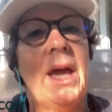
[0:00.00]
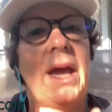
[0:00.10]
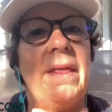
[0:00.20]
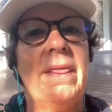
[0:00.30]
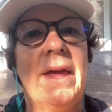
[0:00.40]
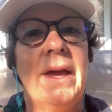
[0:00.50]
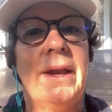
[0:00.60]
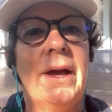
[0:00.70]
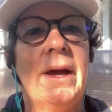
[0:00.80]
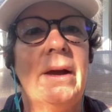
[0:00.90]
and
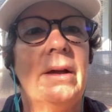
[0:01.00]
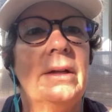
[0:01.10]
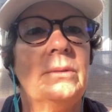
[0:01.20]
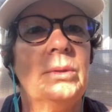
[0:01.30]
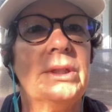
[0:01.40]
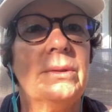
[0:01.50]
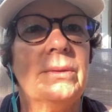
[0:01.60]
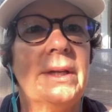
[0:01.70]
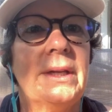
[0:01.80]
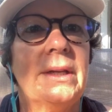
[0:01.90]
then we'll get
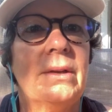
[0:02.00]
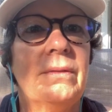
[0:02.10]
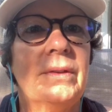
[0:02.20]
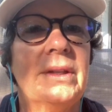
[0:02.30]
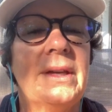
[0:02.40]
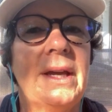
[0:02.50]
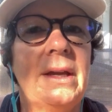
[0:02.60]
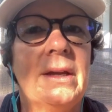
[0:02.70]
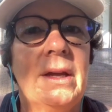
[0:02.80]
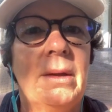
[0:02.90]
ready to go for
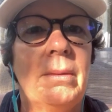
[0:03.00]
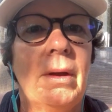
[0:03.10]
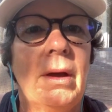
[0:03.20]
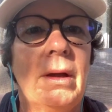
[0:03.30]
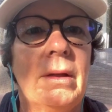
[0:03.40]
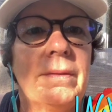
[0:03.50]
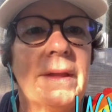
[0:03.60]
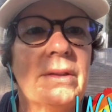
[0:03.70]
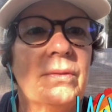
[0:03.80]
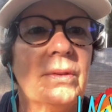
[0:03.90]
today.
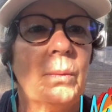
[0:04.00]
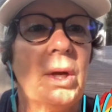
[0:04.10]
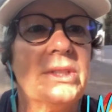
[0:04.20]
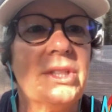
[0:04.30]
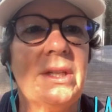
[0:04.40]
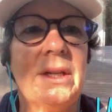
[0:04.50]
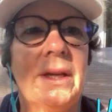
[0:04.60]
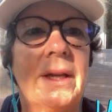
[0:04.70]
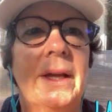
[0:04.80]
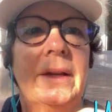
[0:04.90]
Thanks for watching
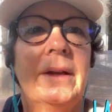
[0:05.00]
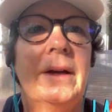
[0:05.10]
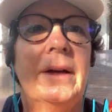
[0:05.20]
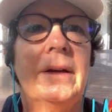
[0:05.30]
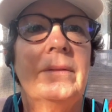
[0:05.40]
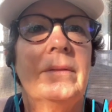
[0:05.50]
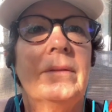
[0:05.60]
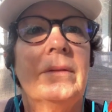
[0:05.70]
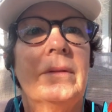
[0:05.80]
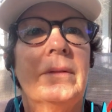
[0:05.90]
and
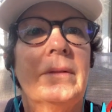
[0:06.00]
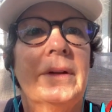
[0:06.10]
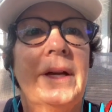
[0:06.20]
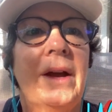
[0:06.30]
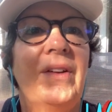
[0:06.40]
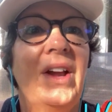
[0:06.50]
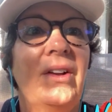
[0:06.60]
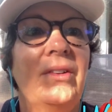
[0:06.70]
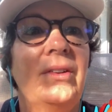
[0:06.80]
carry on.